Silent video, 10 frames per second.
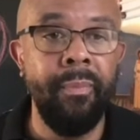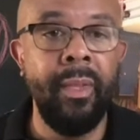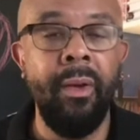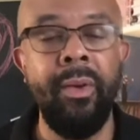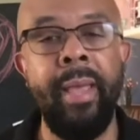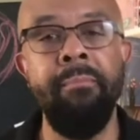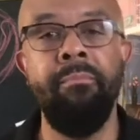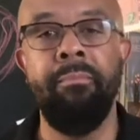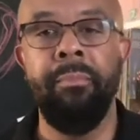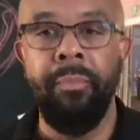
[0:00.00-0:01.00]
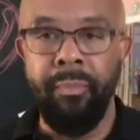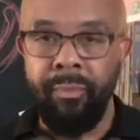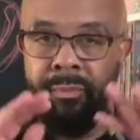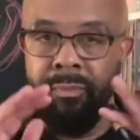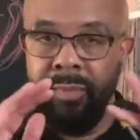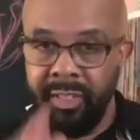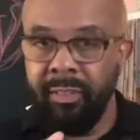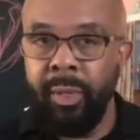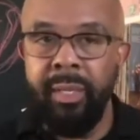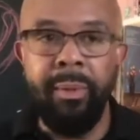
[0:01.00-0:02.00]
Okay, this is
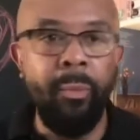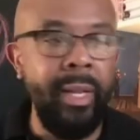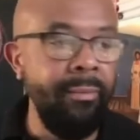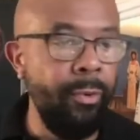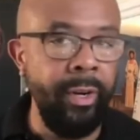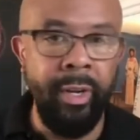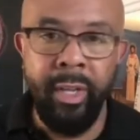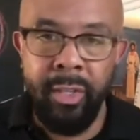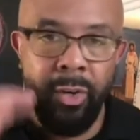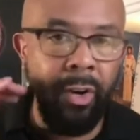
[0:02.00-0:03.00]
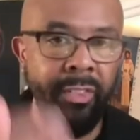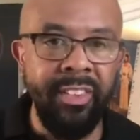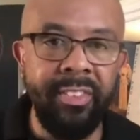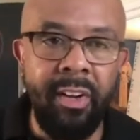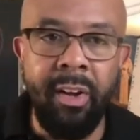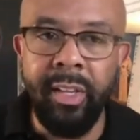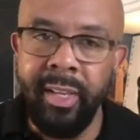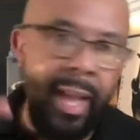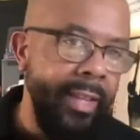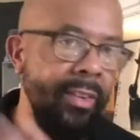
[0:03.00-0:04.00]
what you've been waiting for. You heard the song, it
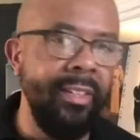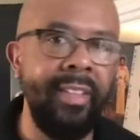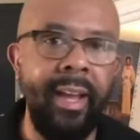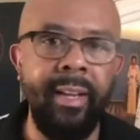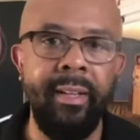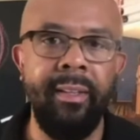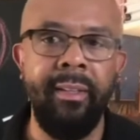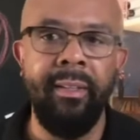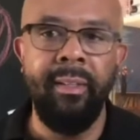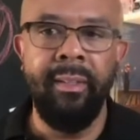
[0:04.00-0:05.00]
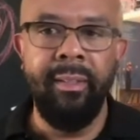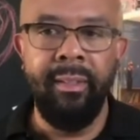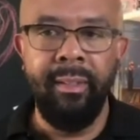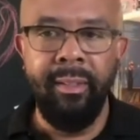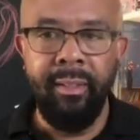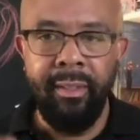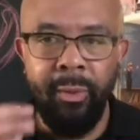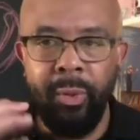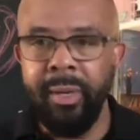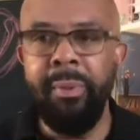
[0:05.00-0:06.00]
got you excited. You
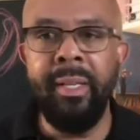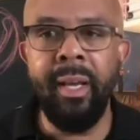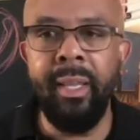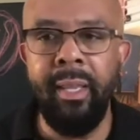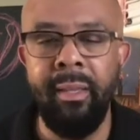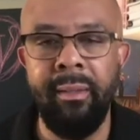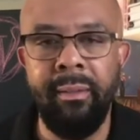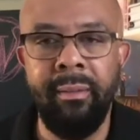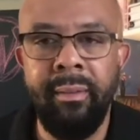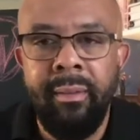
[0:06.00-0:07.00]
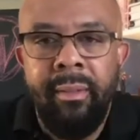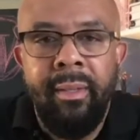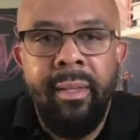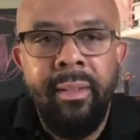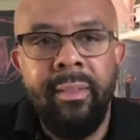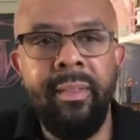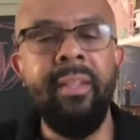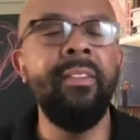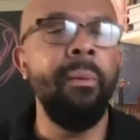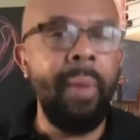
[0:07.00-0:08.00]
want to be lucky.
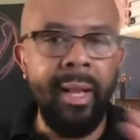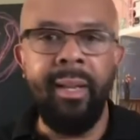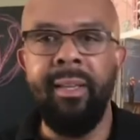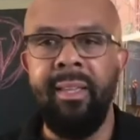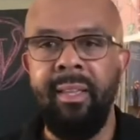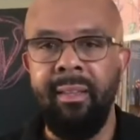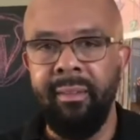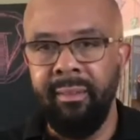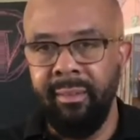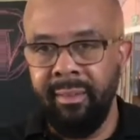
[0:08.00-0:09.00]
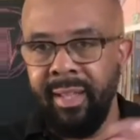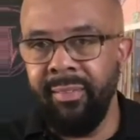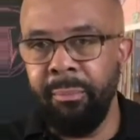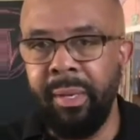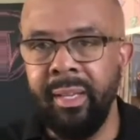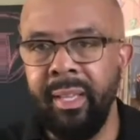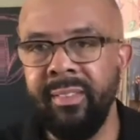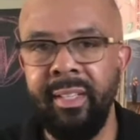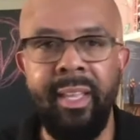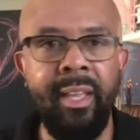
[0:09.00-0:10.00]
These are my lucky 7 plugins.
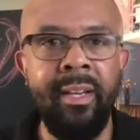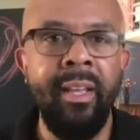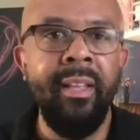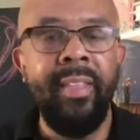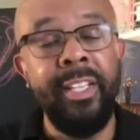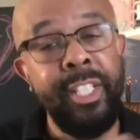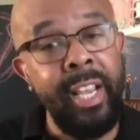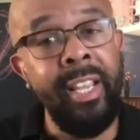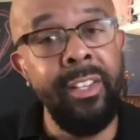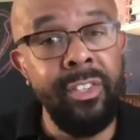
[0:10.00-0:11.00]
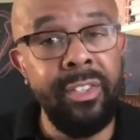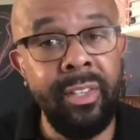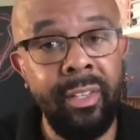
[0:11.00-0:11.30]
And again, they change.